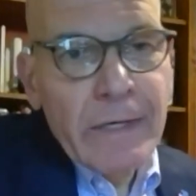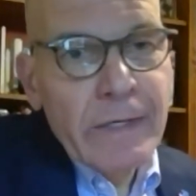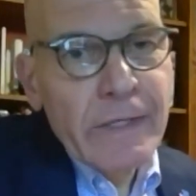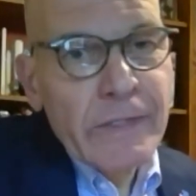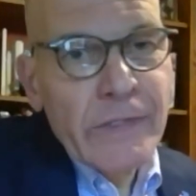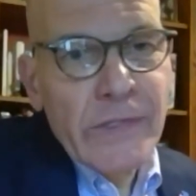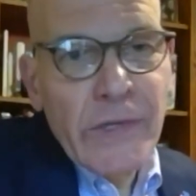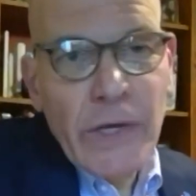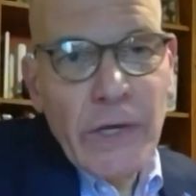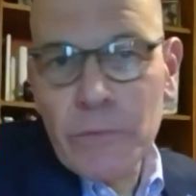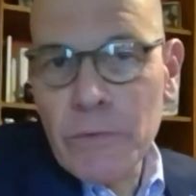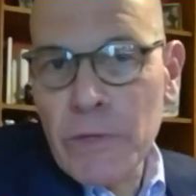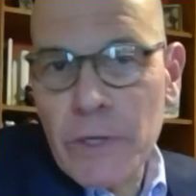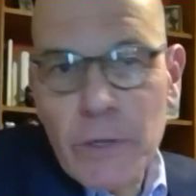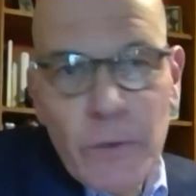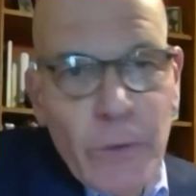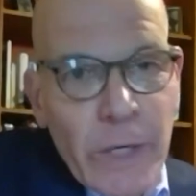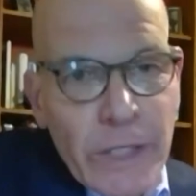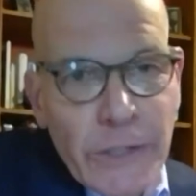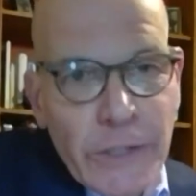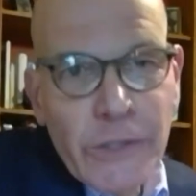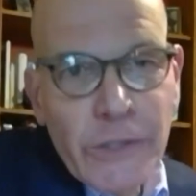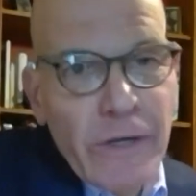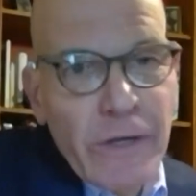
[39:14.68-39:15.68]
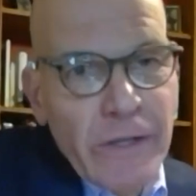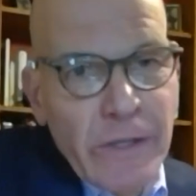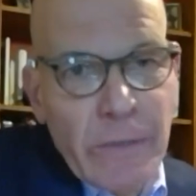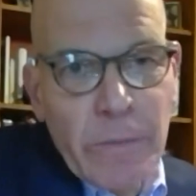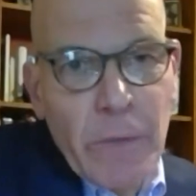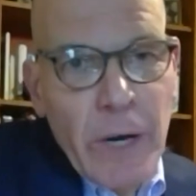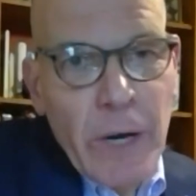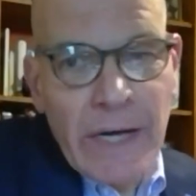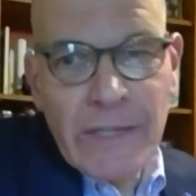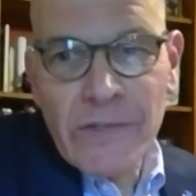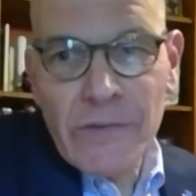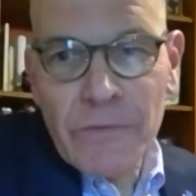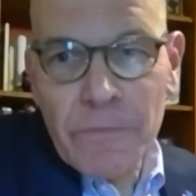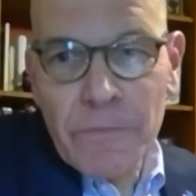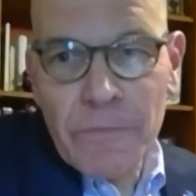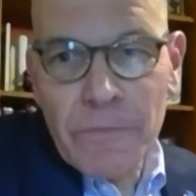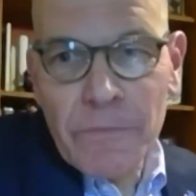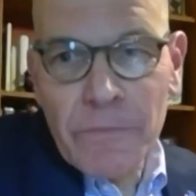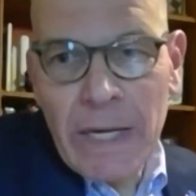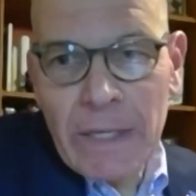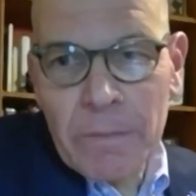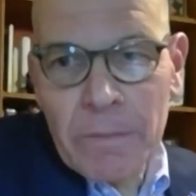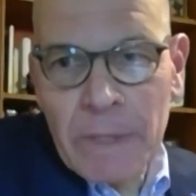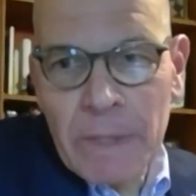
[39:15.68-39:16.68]
So the question on the minds of
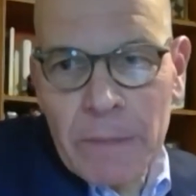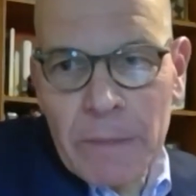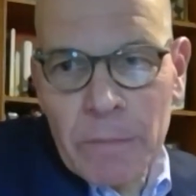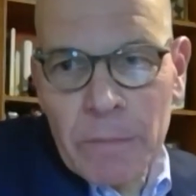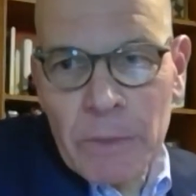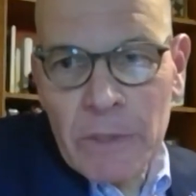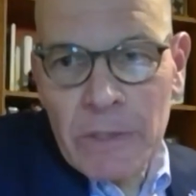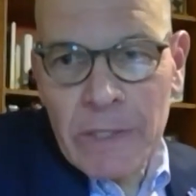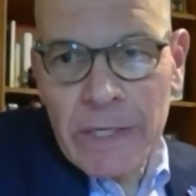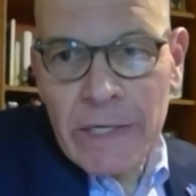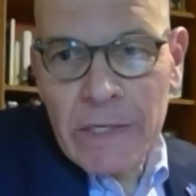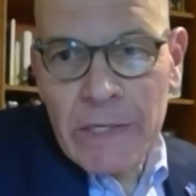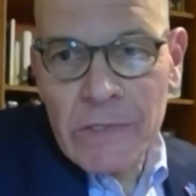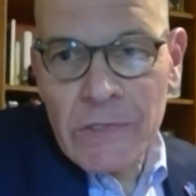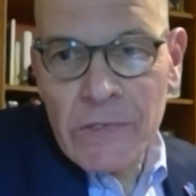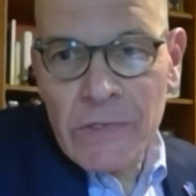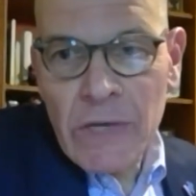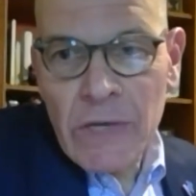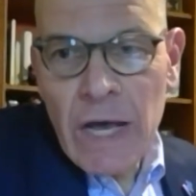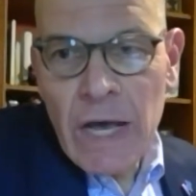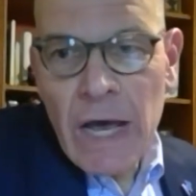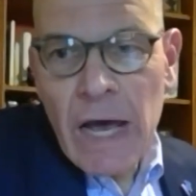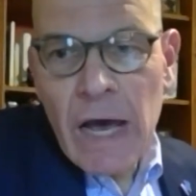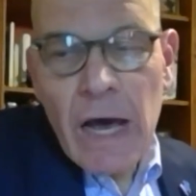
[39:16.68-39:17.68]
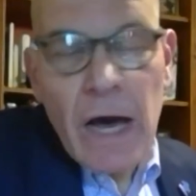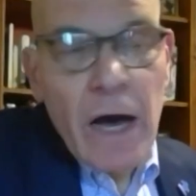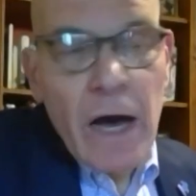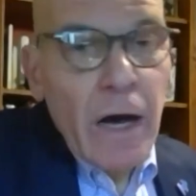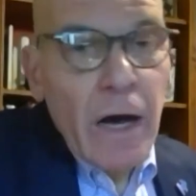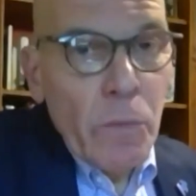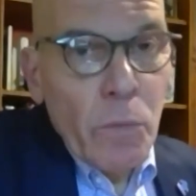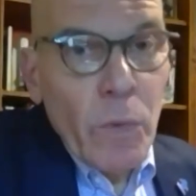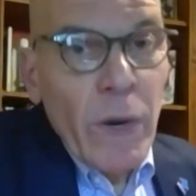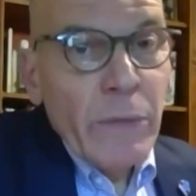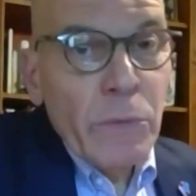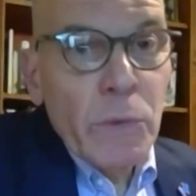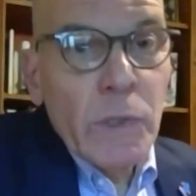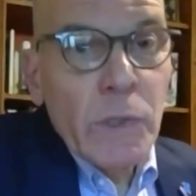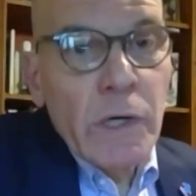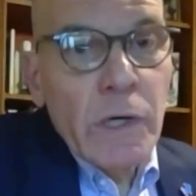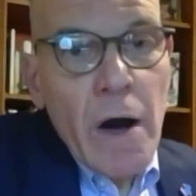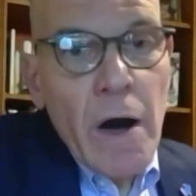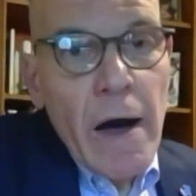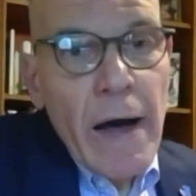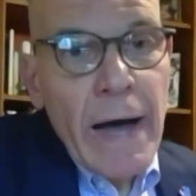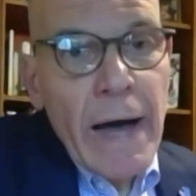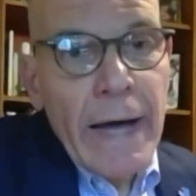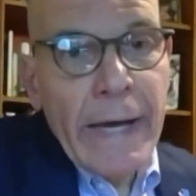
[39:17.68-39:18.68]
many people is, when will
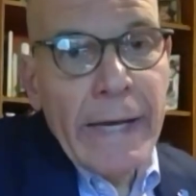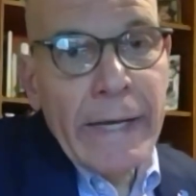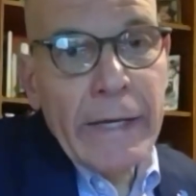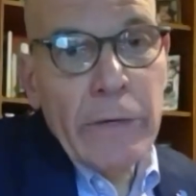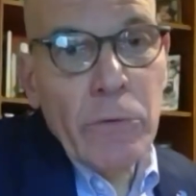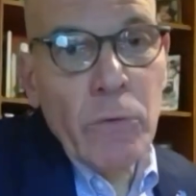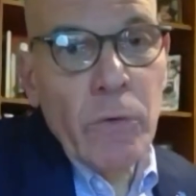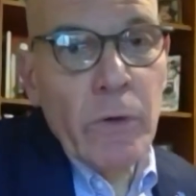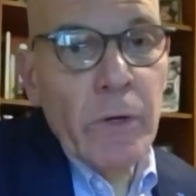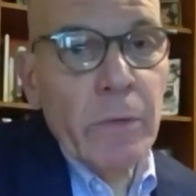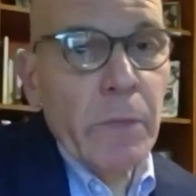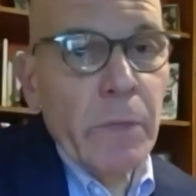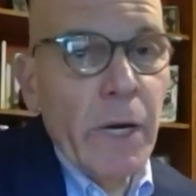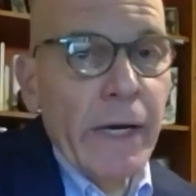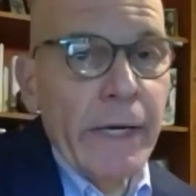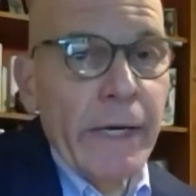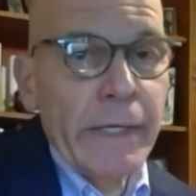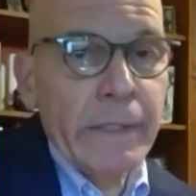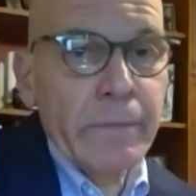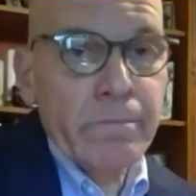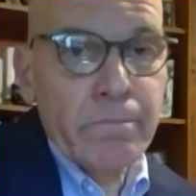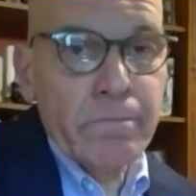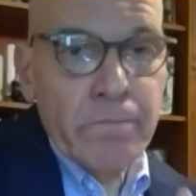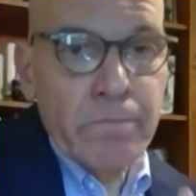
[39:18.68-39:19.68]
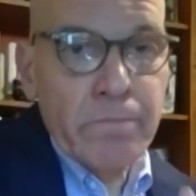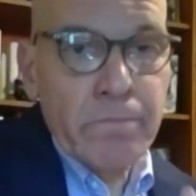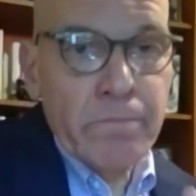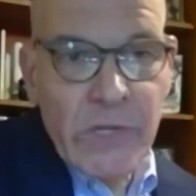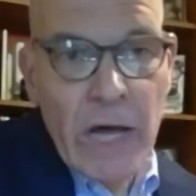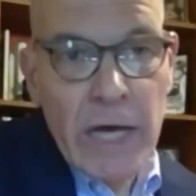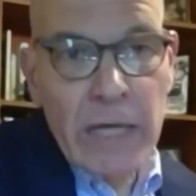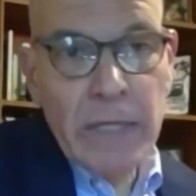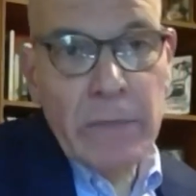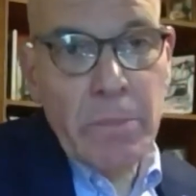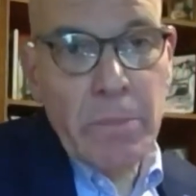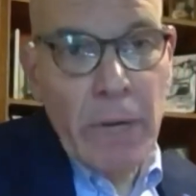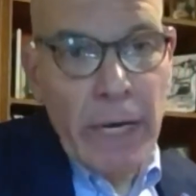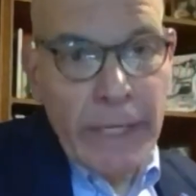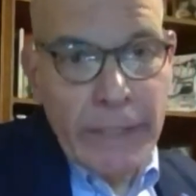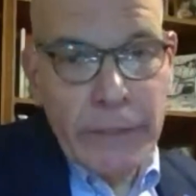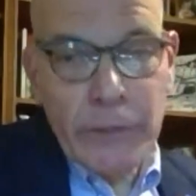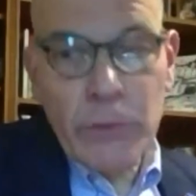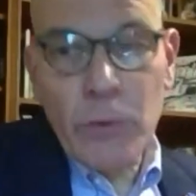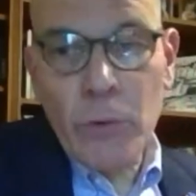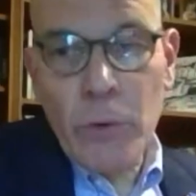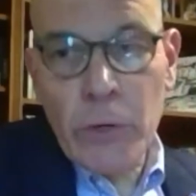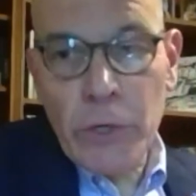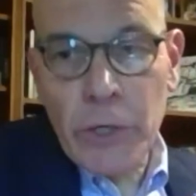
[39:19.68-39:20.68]
I or my son, my
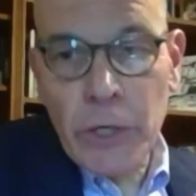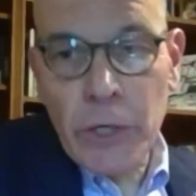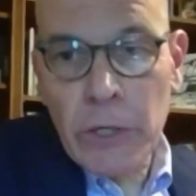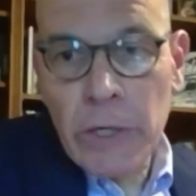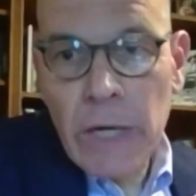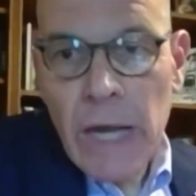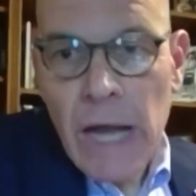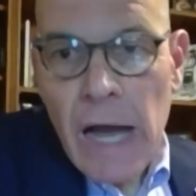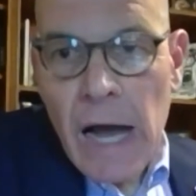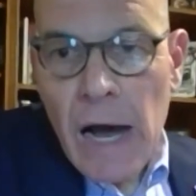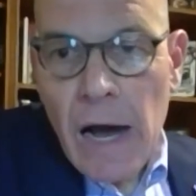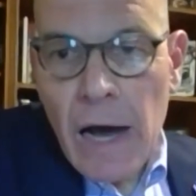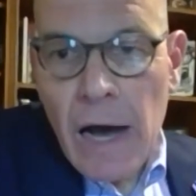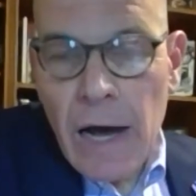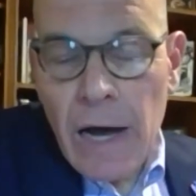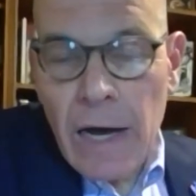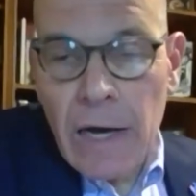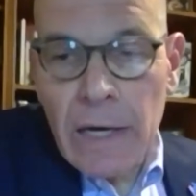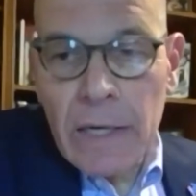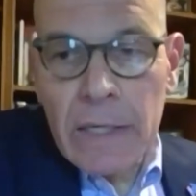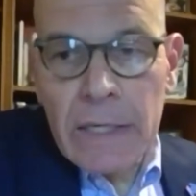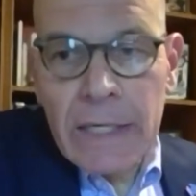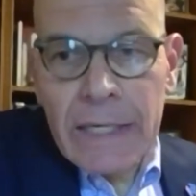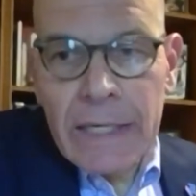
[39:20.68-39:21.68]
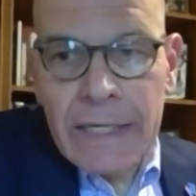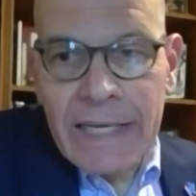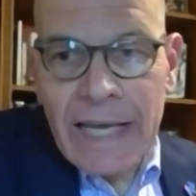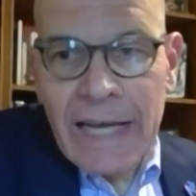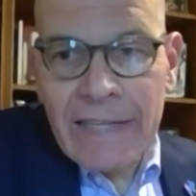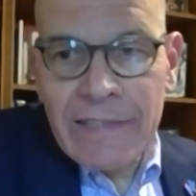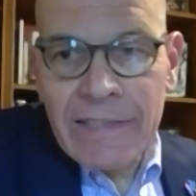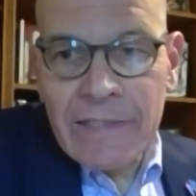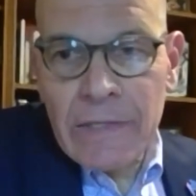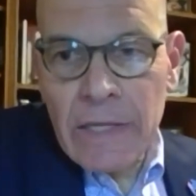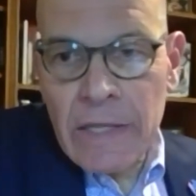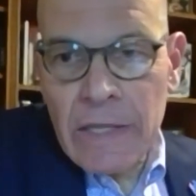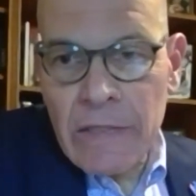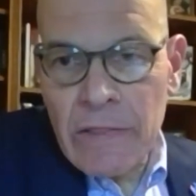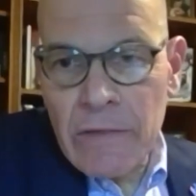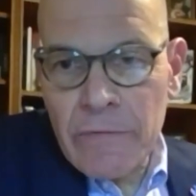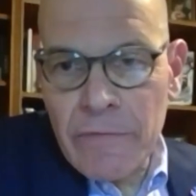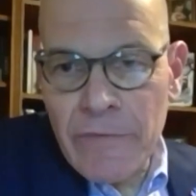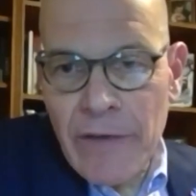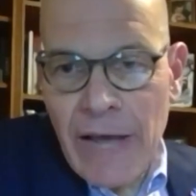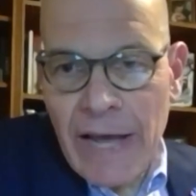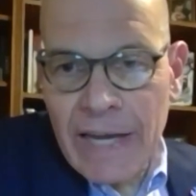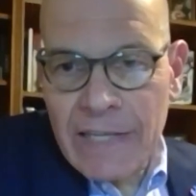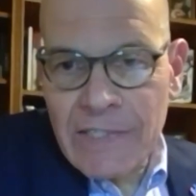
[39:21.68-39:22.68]
daughter, get the
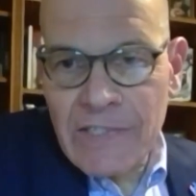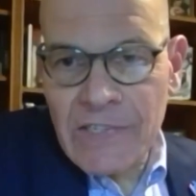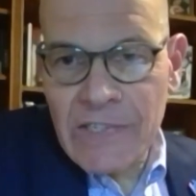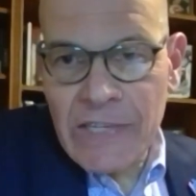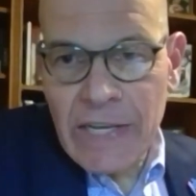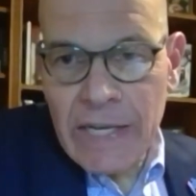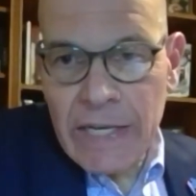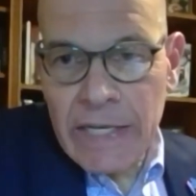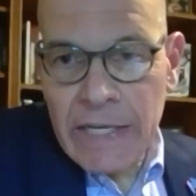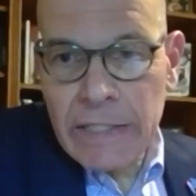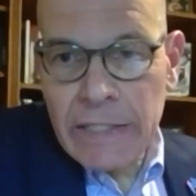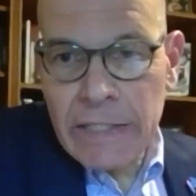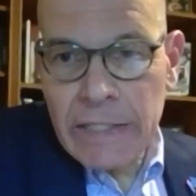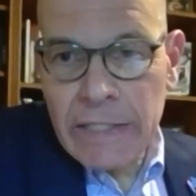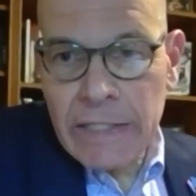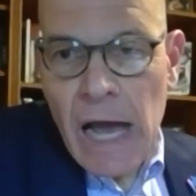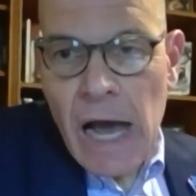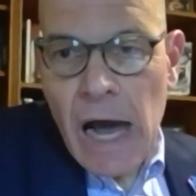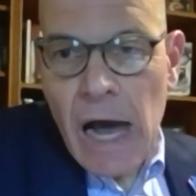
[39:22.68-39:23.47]
vaccine?